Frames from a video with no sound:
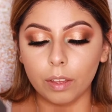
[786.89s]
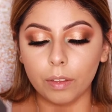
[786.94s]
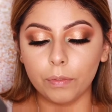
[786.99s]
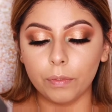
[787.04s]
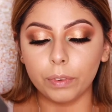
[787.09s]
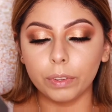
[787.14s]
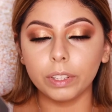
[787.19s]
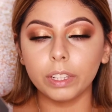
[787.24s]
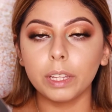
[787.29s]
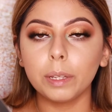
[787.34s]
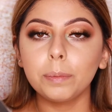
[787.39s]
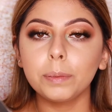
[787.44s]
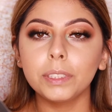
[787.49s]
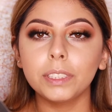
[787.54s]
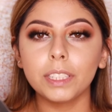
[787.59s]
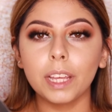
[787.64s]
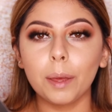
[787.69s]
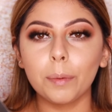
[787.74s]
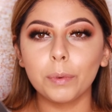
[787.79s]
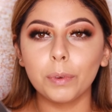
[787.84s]
For
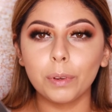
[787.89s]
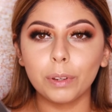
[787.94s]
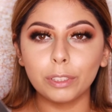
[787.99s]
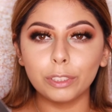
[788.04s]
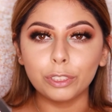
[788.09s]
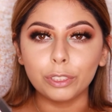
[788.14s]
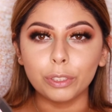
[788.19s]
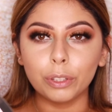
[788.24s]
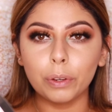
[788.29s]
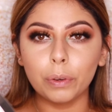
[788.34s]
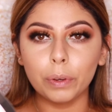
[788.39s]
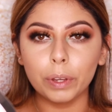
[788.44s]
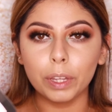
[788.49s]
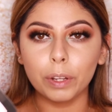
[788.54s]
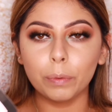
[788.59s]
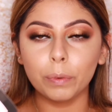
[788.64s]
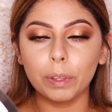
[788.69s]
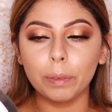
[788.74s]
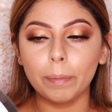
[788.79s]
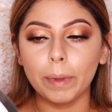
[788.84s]
lips, I'm going to go
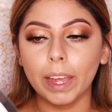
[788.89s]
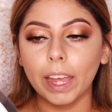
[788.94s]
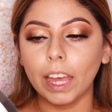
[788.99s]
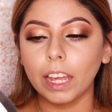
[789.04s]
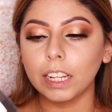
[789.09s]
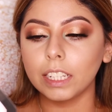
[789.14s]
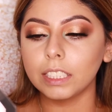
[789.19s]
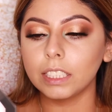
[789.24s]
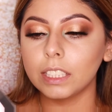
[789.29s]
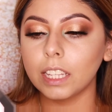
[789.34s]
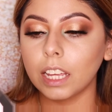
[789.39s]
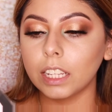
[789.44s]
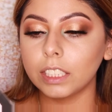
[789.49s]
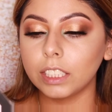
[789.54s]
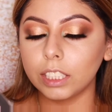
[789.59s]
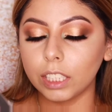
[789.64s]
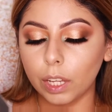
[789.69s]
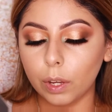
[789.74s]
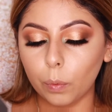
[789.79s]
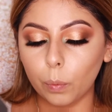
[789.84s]
in with my
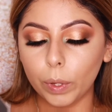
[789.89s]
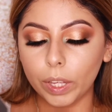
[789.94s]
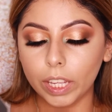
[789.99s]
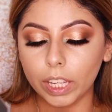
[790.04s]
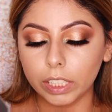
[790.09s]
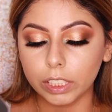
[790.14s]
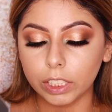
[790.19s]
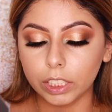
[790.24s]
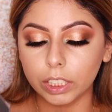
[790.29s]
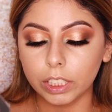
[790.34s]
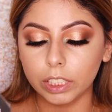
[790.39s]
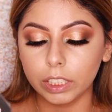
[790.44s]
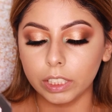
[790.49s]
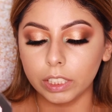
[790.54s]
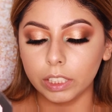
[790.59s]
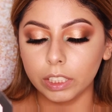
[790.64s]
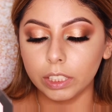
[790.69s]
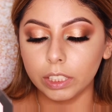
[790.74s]
Anastasia Weekender.